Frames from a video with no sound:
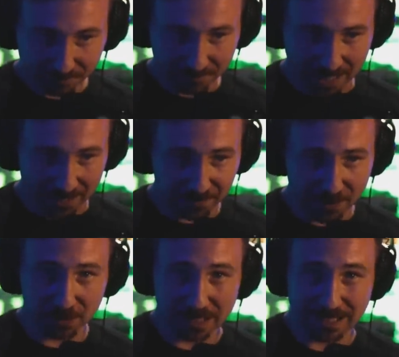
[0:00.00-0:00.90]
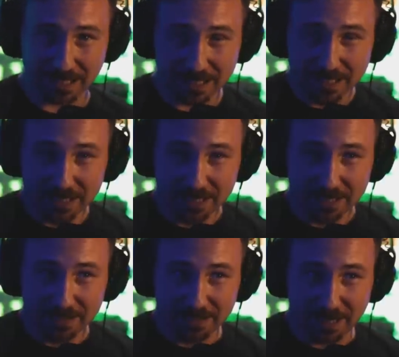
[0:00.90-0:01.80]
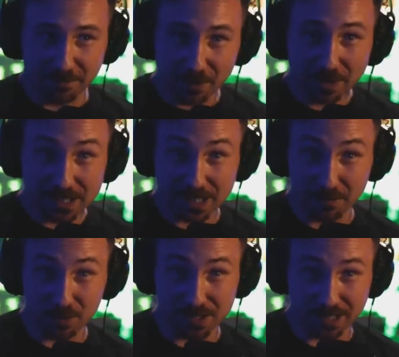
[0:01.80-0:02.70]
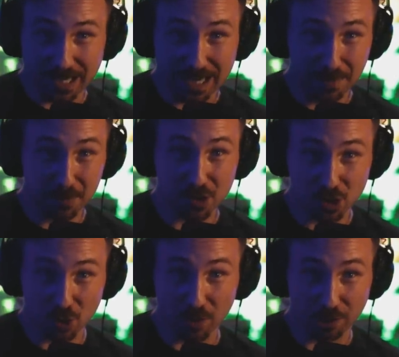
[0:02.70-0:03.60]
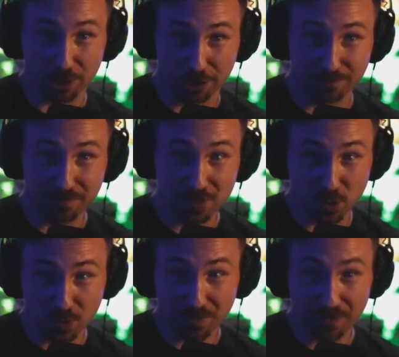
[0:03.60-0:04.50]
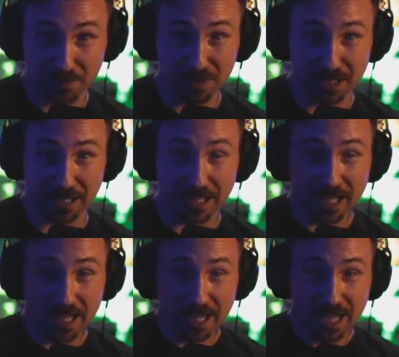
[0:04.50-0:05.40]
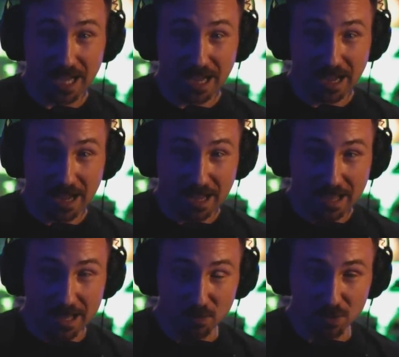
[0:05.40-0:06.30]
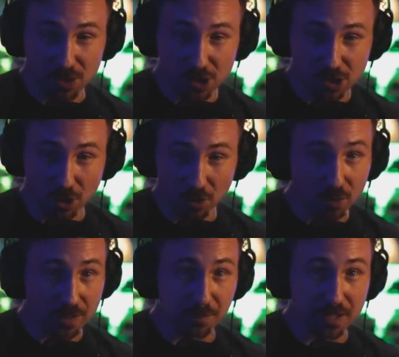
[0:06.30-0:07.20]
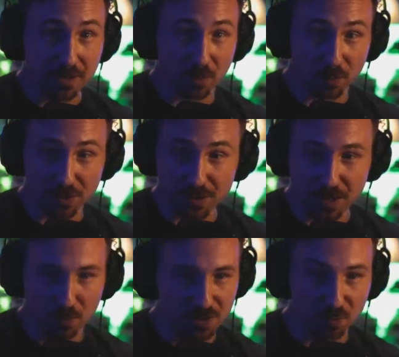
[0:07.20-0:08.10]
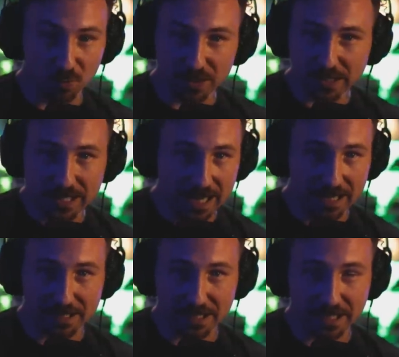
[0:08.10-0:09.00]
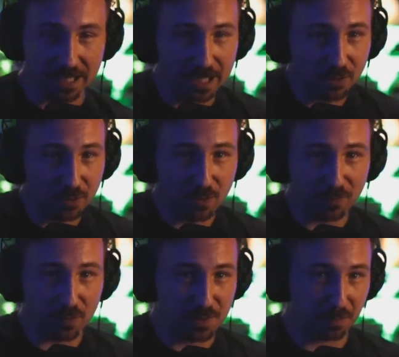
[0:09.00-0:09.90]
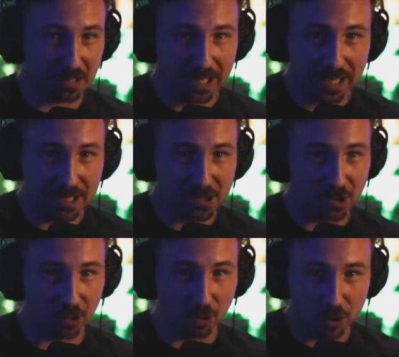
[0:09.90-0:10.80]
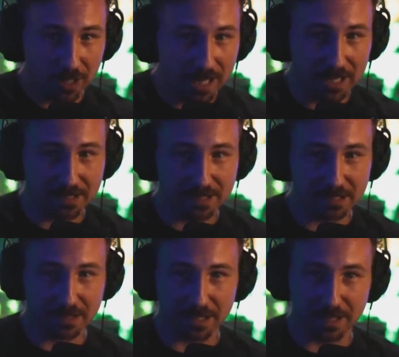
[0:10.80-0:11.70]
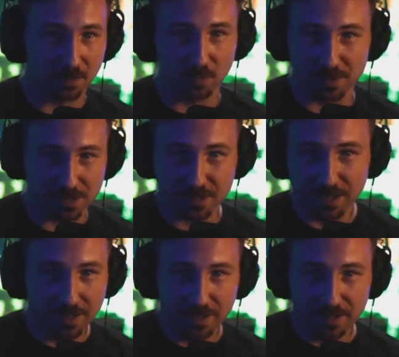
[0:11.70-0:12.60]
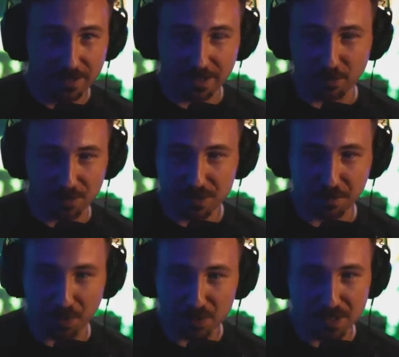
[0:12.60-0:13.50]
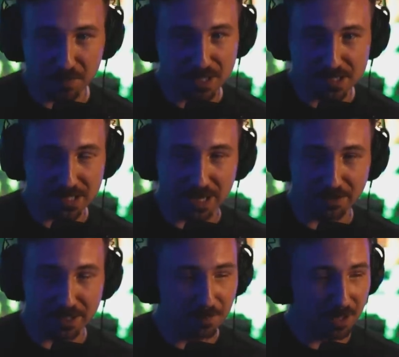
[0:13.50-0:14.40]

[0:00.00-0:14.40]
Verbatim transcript: I felt like I felt like something was going to happen to her, to the VP. It was so creepy. There was it was really hectic, and I don't know if it was planned to look hectic, like it was, like it was supposed to be scary.